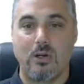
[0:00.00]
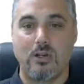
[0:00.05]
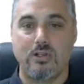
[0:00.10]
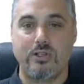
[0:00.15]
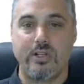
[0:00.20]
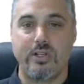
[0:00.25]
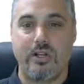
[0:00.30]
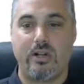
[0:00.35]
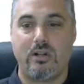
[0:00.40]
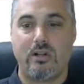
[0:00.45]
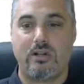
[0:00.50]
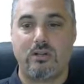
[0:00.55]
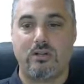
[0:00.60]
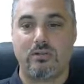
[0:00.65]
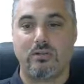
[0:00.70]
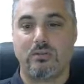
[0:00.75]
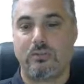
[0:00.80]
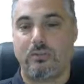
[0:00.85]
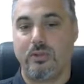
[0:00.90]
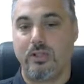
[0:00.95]
to our channel.
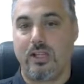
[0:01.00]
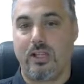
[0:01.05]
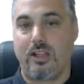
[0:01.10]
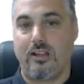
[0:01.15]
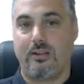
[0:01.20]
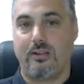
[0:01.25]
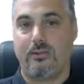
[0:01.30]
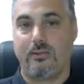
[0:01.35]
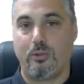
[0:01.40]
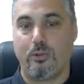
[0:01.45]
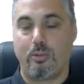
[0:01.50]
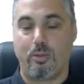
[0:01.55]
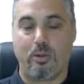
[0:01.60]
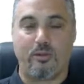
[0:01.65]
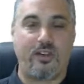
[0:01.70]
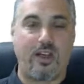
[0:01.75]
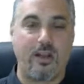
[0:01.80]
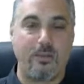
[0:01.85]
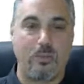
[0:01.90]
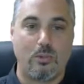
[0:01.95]
We'll
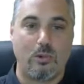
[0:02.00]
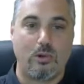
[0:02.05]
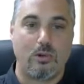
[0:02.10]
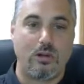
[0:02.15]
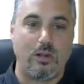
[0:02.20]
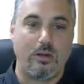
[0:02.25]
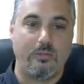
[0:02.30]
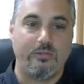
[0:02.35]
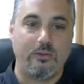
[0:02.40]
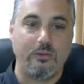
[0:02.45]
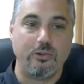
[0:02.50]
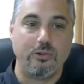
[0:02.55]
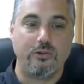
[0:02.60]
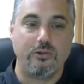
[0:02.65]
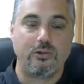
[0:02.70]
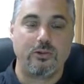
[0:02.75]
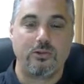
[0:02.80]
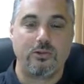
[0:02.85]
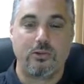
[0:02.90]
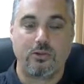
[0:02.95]
provide more helpful,
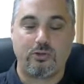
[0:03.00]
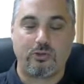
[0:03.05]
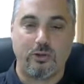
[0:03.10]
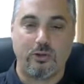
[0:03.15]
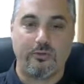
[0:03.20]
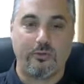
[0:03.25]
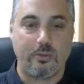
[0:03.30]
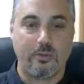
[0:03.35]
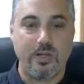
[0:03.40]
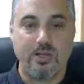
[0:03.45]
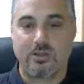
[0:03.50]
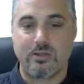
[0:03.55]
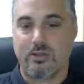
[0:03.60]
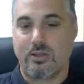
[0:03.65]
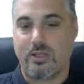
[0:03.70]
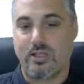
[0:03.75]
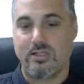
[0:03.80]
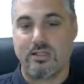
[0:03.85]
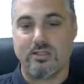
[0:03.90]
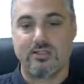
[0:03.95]
useful information
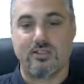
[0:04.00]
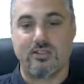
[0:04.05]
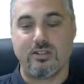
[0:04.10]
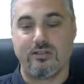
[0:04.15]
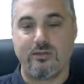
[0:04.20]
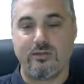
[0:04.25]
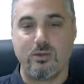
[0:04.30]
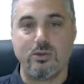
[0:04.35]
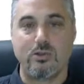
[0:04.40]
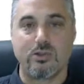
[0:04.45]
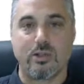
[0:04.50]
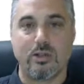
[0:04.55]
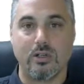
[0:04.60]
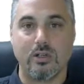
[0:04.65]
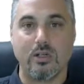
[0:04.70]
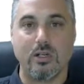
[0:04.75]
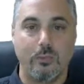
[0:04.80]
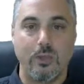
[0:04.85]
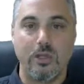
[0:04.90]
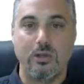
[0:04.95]
like this in the
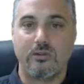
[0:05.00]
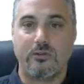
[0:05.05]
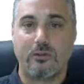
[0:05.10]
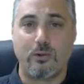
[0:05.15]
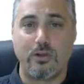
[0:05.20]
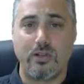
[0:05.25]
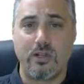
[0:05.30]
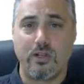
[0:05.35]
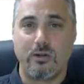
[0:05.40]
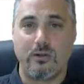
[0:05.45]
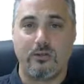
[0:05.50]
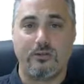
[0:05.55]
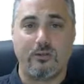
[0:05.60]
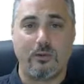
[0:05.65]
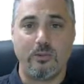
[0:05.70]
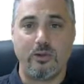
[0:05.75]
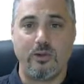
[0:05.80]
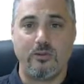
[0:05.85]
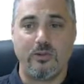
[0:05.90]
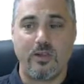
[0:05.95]
future. We look forward to hearing
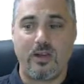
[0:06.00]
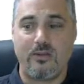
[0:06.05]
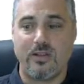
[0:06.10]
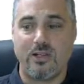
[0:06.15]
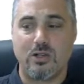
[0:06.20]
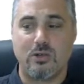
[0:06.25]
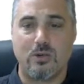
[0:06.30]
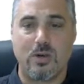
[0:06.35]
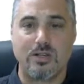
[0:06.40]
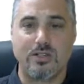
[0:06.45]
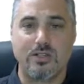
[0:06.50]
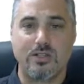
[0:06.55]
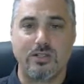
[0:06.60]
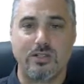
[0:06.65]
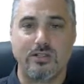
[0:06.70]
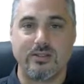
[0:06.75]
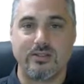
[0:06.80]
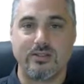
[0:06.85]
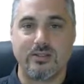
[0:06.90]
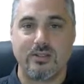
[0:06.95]
from you if you have any
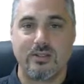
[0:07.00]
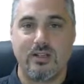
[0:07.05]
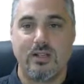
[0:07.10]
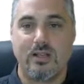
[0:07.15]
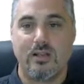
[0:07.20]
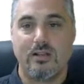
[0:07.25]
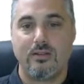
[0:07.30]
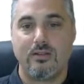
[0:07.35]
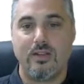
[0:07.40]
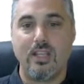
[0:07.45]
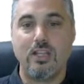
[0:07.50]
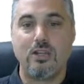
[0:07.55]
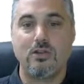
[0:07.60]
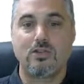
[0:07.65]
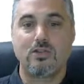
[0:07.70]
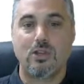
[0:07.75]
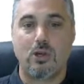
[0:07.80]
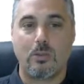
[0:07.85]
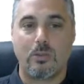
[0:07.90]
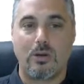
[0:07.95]
questions. Thank you
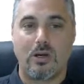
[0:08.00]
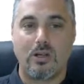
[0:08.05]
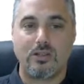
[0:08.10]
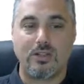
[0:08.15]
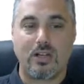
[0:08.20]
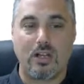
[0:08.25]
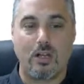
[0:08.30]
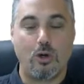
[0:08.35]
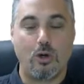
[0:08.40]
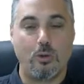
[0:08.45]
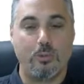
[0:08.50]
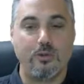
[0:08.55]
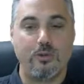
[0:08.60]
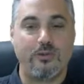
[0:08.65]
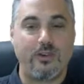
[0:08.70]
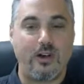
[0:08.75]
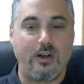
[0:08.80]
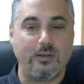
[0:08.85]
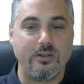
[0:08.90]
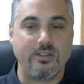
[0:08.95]
so much, and I hope you
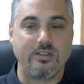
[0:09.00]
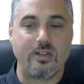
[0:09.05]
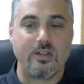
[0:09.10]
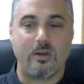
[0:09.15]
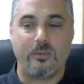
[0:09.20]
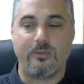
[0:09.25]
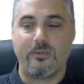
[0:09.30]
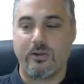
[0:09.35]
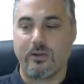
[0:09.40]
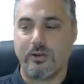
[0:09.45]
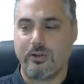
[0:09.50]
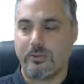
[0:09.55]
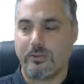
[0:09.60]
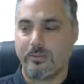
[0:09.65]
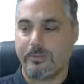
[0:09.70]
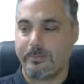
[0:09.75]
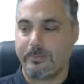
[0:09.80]
found this helpful.